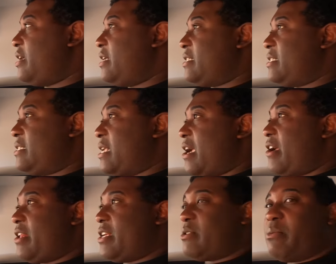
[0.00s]

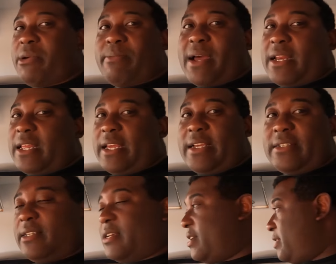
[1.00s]
Saturdays will be my days
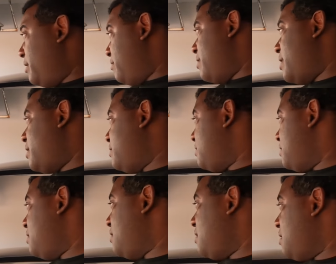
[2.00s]
to cut the grass
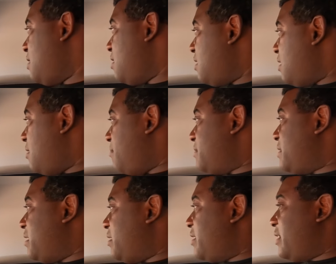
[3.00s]
um,
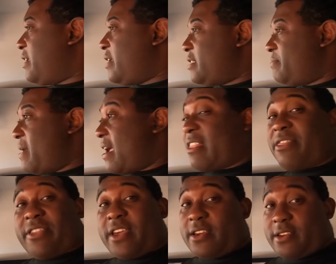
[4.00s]
until it gets back
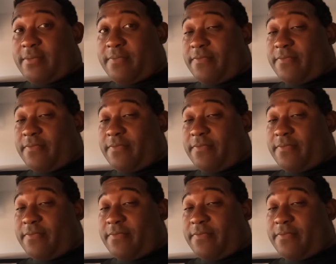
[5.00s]
thick